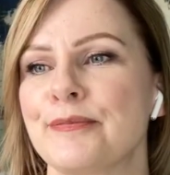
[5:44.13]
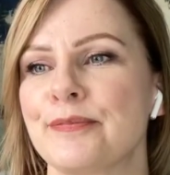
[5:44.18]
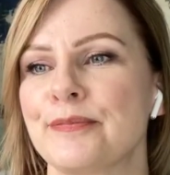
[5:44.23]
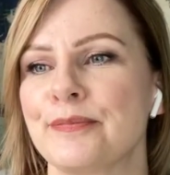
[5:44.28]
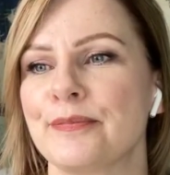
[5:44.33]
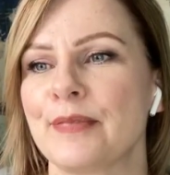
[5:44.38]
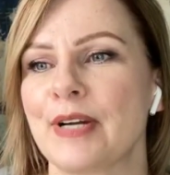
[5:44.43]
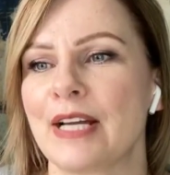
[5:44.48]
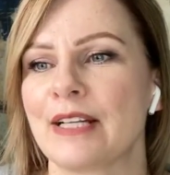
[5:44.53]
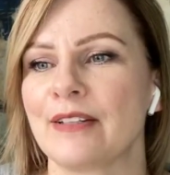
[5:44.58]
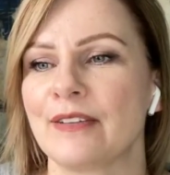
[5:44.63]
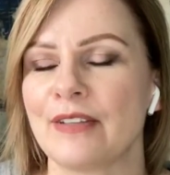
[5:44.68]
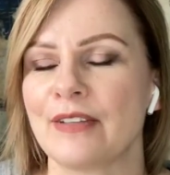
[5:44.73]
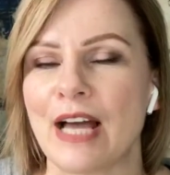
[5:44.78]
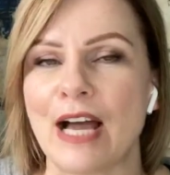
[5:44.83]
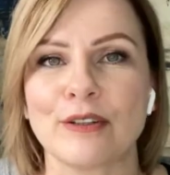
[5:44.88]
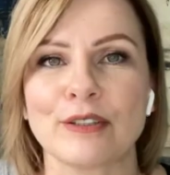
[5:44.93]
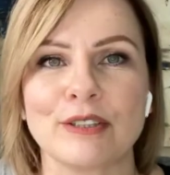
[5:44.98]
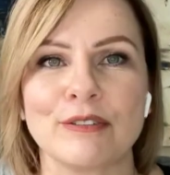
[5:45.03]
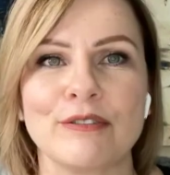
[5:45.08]
And
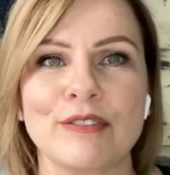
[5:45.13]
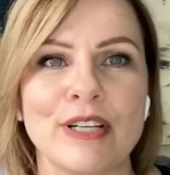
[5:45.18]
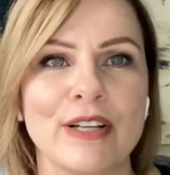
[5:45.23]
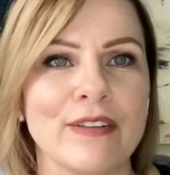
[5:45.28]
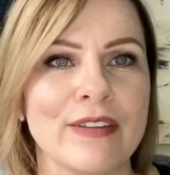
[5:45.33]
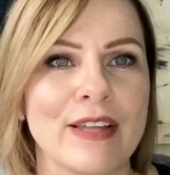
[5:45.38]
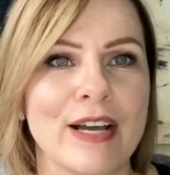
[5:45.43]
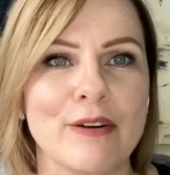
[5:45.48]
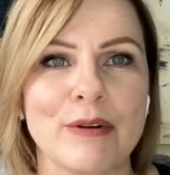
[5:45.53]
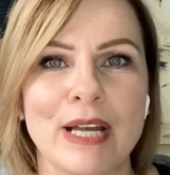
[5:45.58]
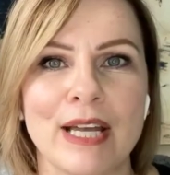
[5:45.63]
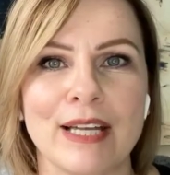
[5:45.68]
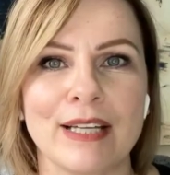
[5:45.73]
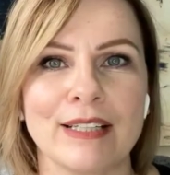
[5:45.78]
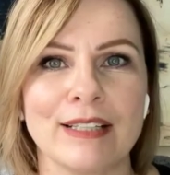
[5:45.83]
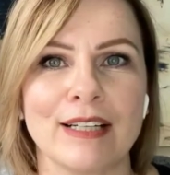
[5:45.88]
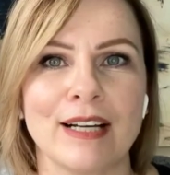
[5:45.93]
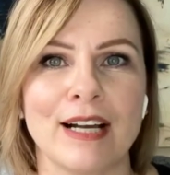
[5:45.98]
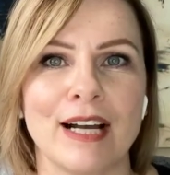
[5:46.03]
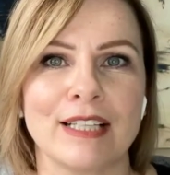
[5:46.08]
allowed to feel that
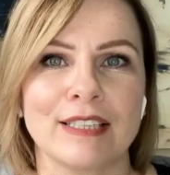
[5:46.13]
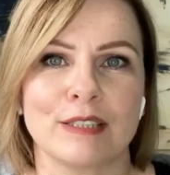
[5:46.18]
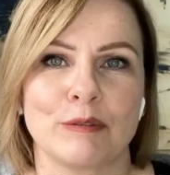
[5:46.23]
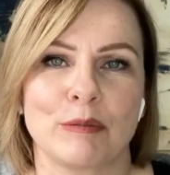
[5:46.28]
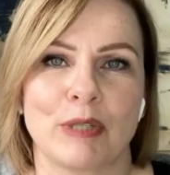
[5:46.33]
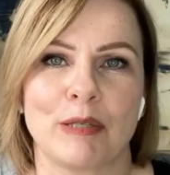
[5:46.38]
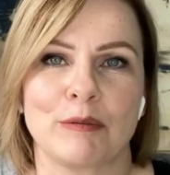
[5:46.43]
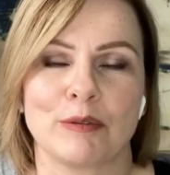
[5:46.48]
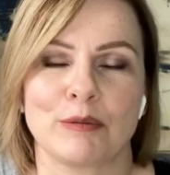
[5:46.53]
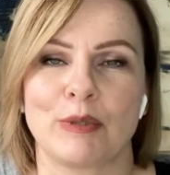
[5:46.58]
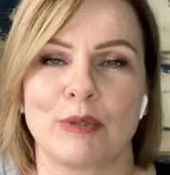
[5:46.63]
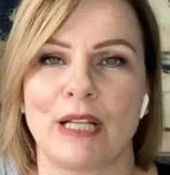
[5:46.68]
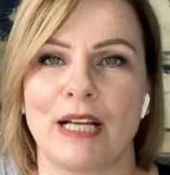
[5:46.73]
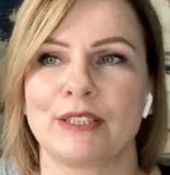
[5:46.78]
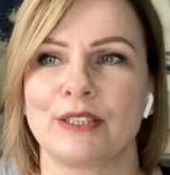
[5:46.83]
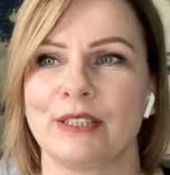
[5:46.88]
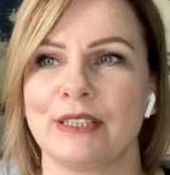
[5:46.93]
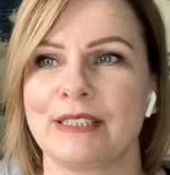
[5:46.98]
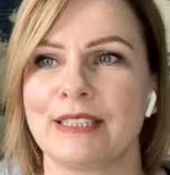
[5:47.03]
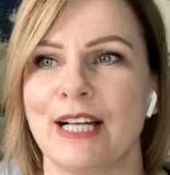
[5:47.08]
way. I sometimes will
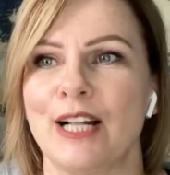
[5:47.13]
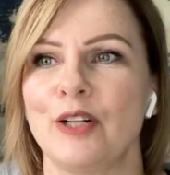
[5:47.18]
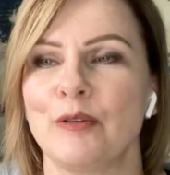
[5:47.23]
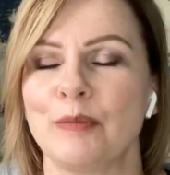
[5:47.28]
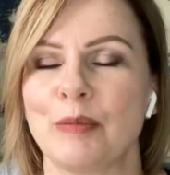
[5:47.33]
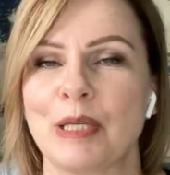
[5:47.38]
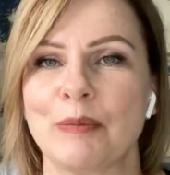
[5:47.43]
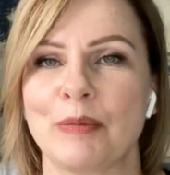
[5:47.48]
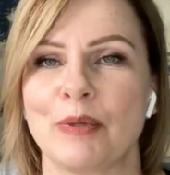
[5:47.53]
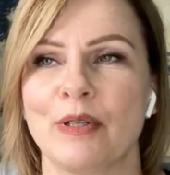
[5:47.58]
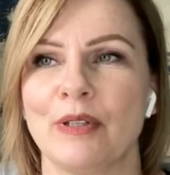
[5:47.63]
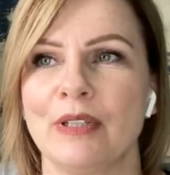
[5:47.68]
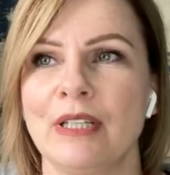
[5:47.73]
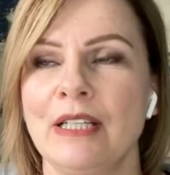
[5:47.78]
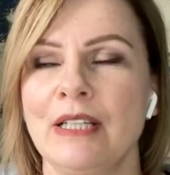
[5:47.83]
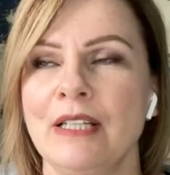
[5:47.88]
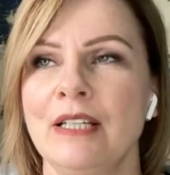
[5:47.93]
actually tell people,